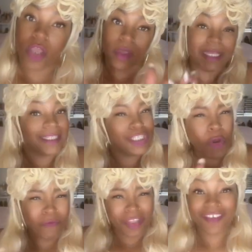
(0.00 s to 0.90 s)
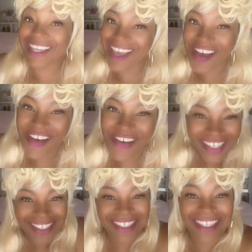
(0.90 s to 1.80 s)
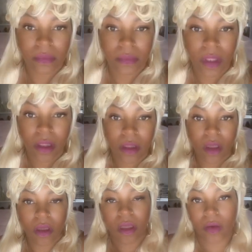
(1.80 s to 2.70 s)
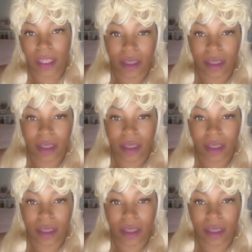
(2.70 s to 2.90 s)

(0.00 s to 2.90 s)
I said prior before. And as you can see, like